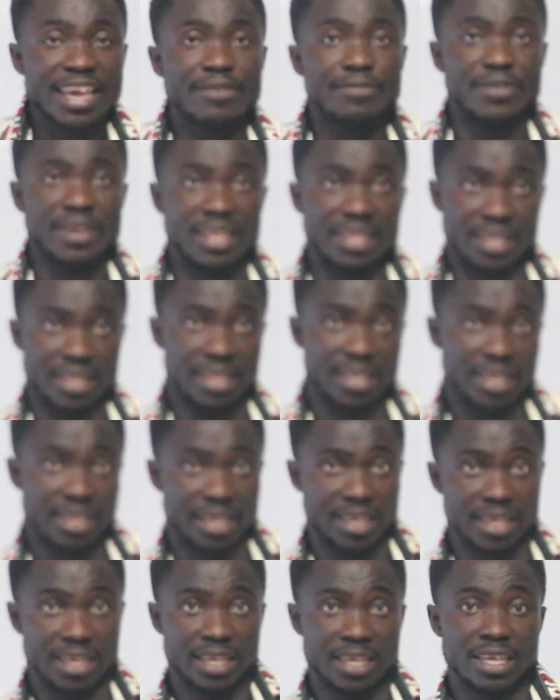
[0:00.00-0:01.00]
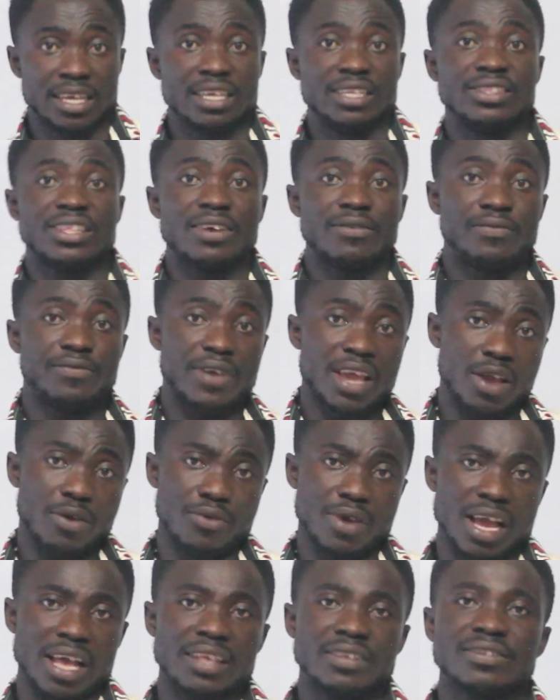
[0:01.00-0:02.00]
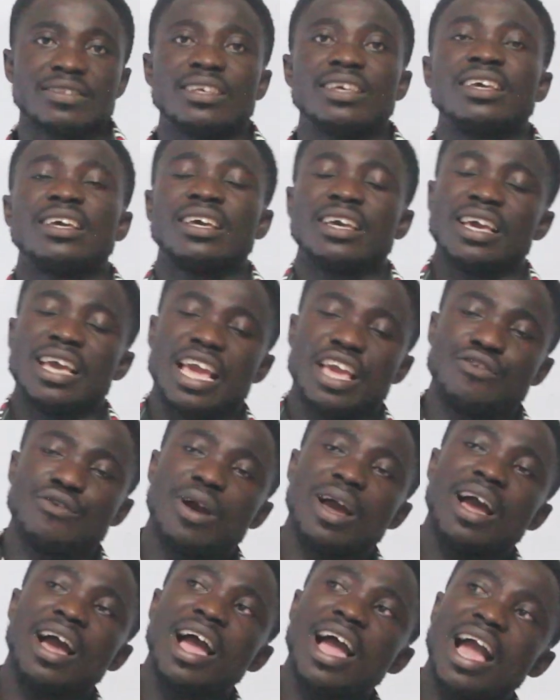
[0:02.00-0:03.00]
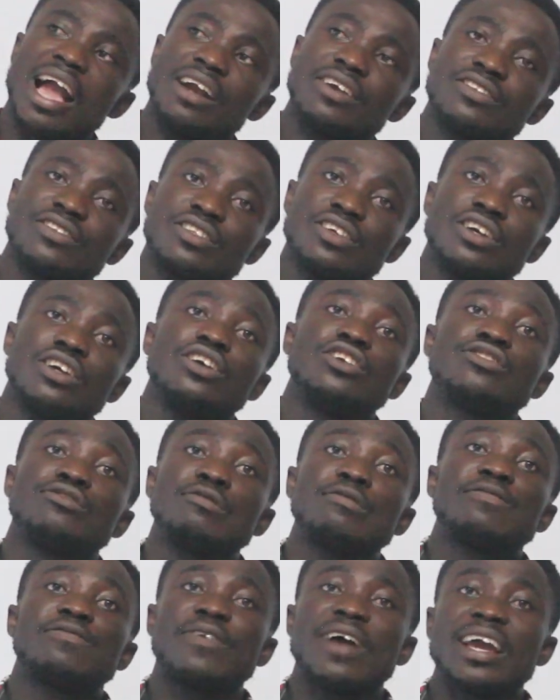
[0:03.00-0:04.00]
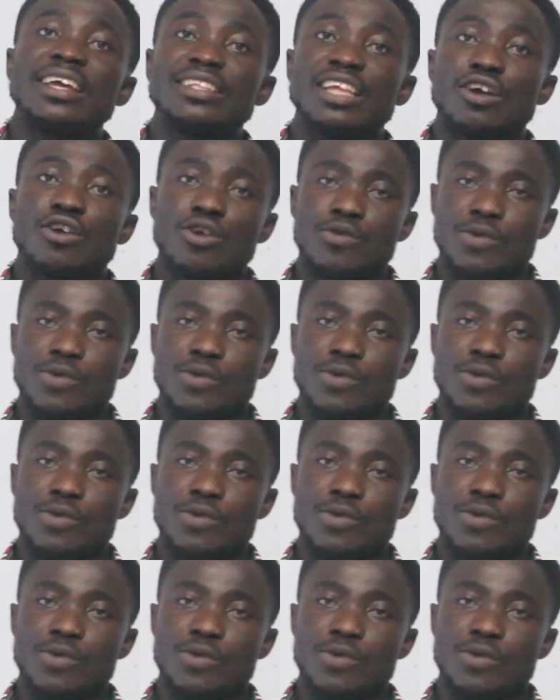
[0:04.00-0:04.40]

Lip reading: given the variance and you are asked to find the